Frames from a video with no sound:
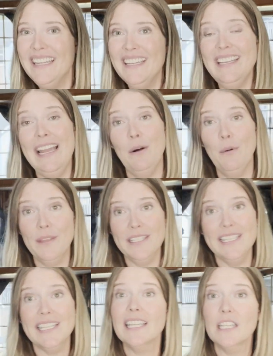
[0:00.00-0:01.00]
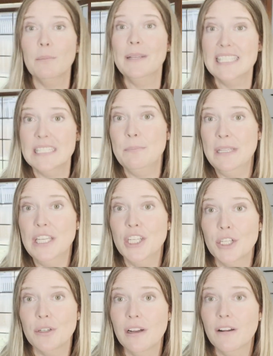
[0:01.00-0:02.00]
Now, this is a little bit
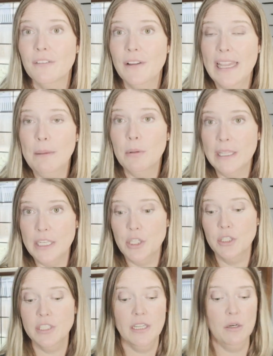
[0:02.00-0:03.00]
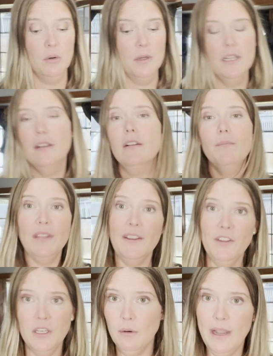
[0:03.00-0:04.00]
spindier of a blender, so if
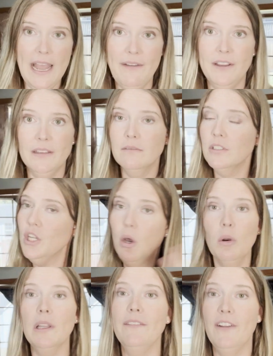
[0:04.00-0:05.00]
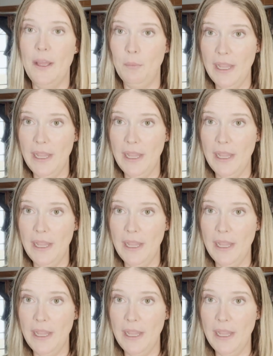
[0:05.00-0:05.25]
you don't have it, totally fine.